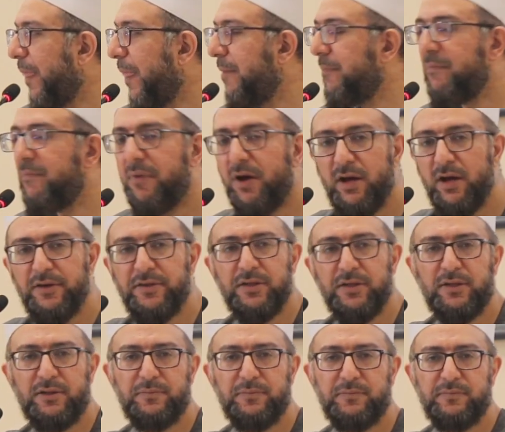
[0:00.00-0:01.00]

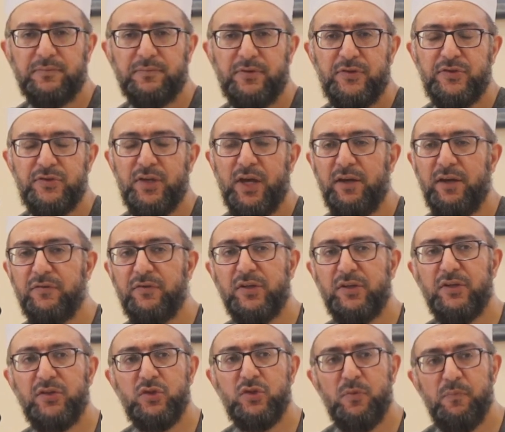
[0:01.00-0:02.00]
murder,
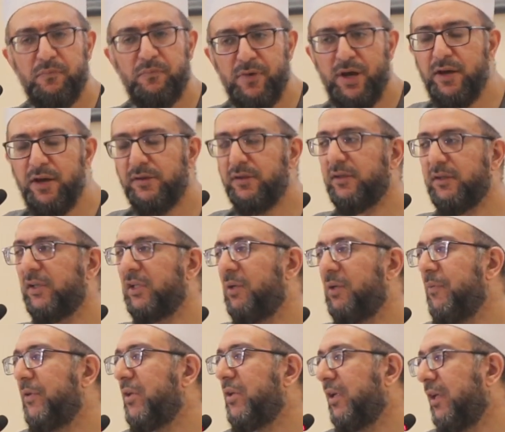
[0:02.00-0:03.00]
savage murder
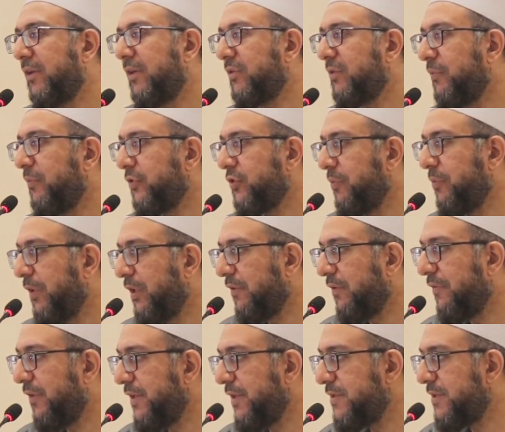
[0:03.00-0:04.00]
committed against the Muslimin
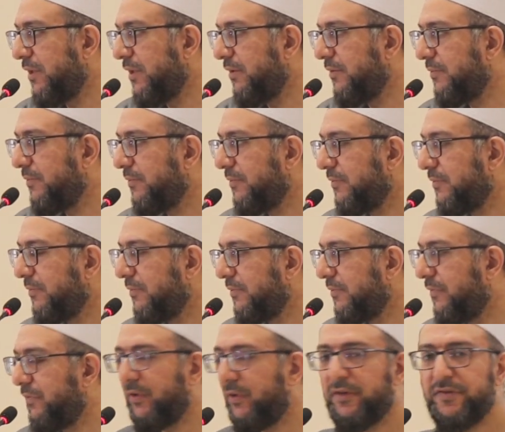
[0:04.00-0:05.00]
of Gaza,
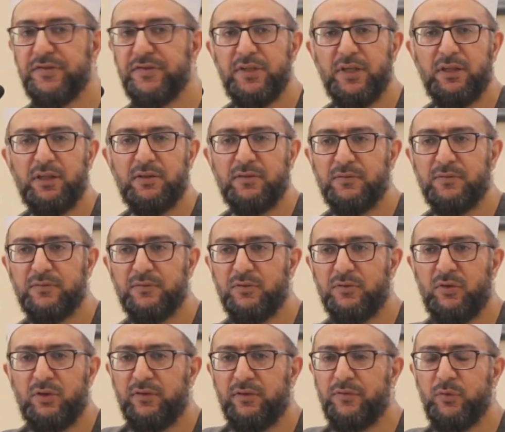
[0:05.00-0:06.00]
Palestine.
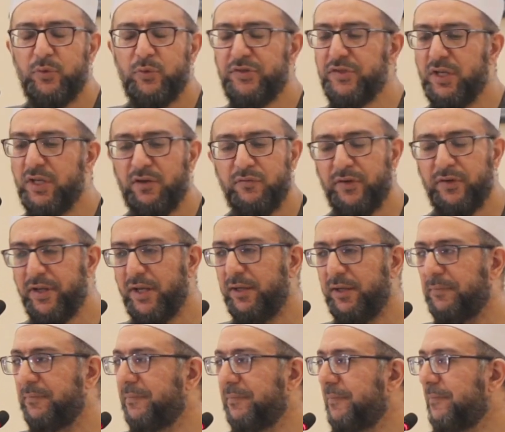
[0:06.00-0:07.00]
All of it, we see it every
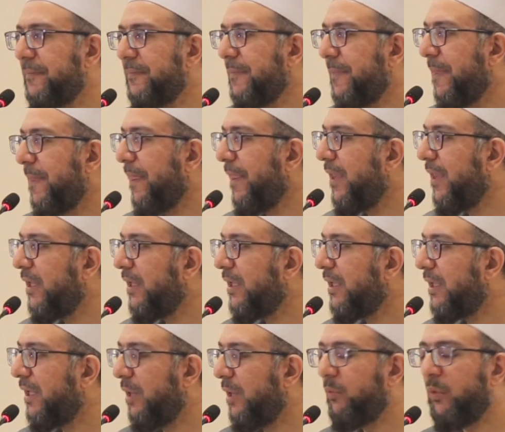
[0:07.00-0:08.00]
day.
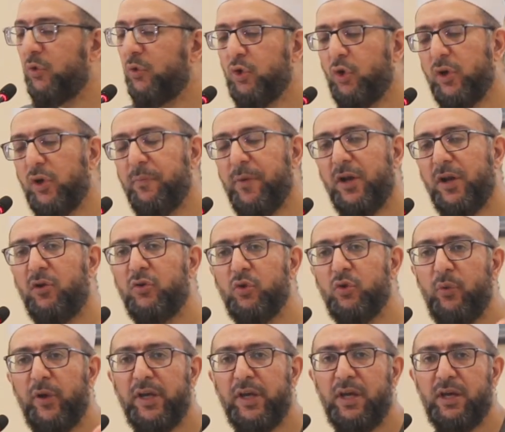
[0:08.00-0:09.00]
And we were talking about it on
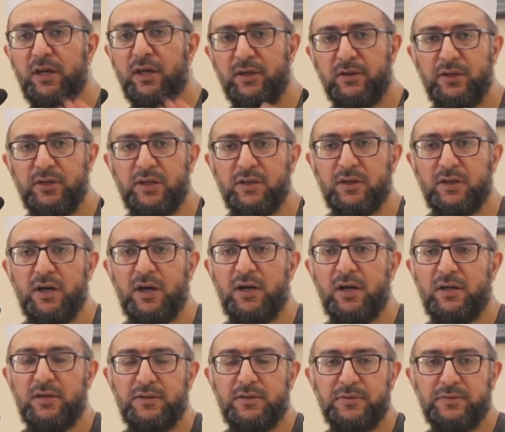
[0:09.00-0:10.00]
the way here in the
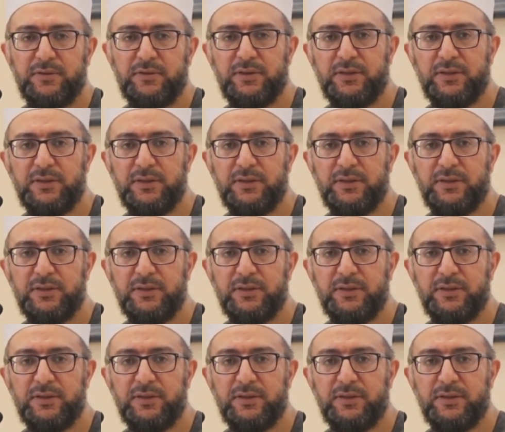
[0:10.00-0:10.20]
car.